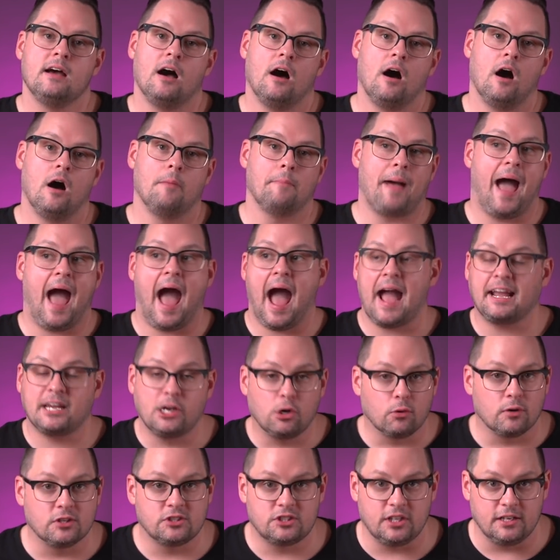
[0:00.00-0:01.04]

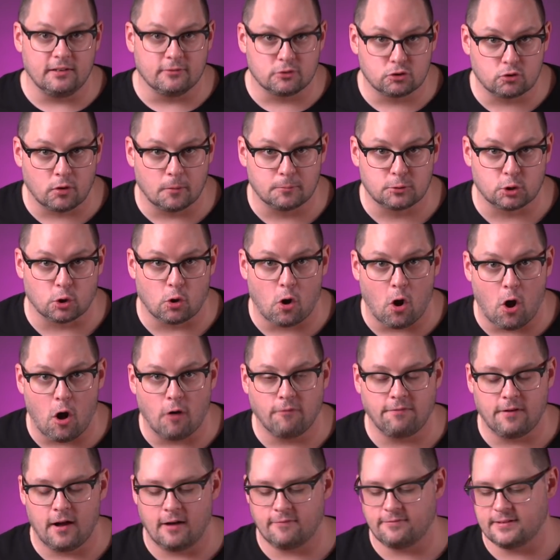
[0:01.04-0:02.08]
accuracy of Scripture
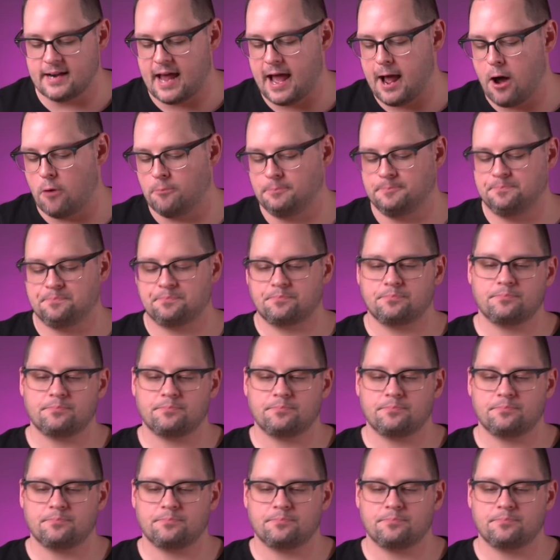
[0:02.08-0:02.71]
off of now.